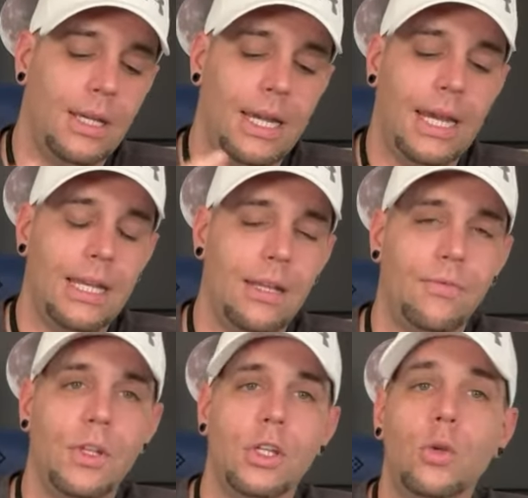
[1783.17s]
And
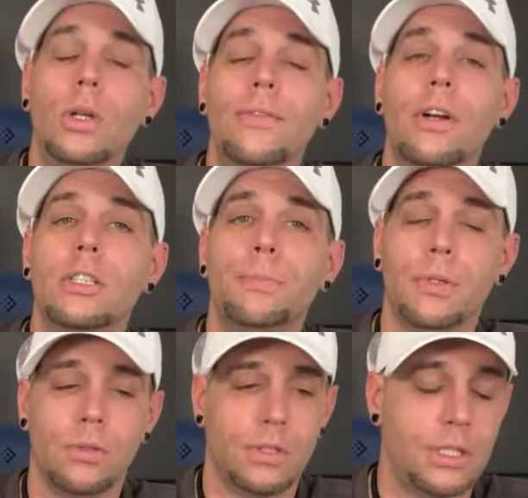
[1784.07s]
if the universe
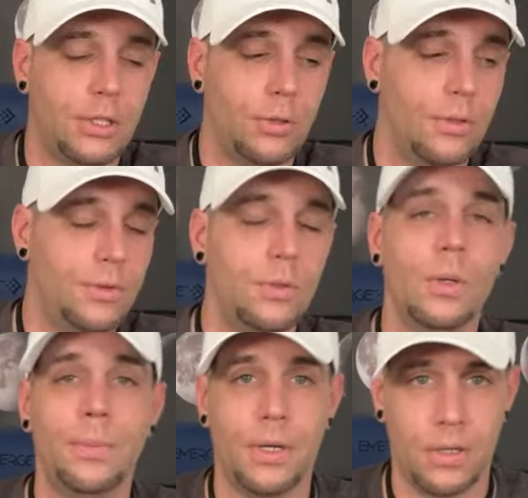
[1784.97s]
pulls the two of you
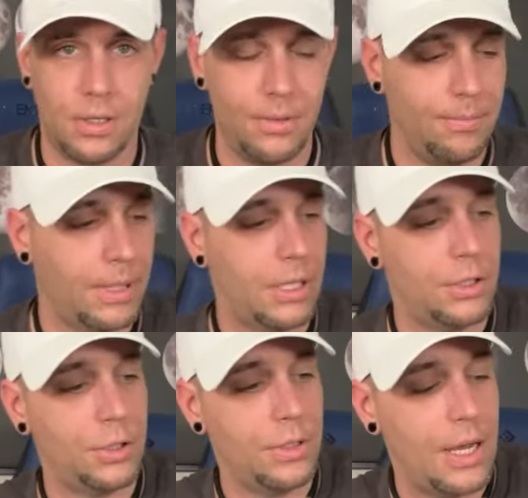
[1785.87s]
apart
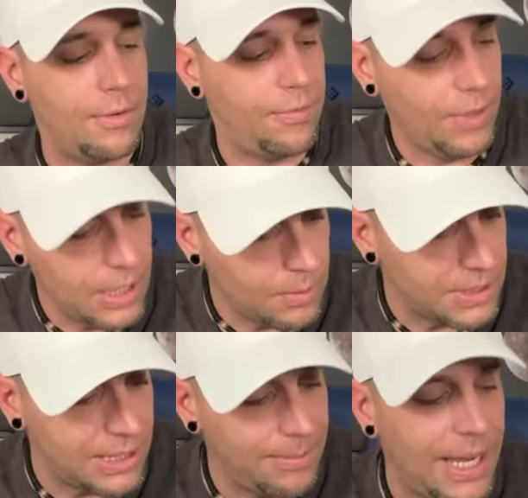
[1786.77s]
because you're not a
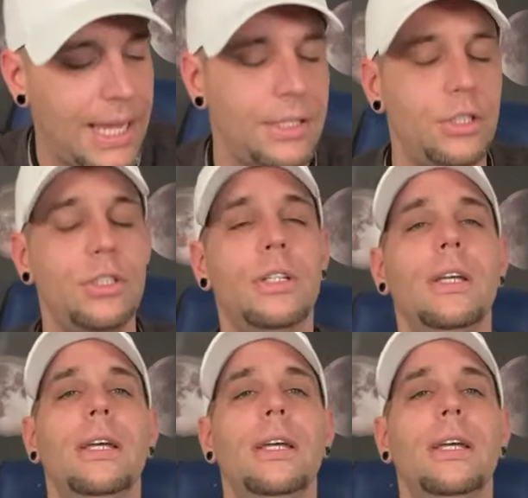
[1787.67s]
frequency match,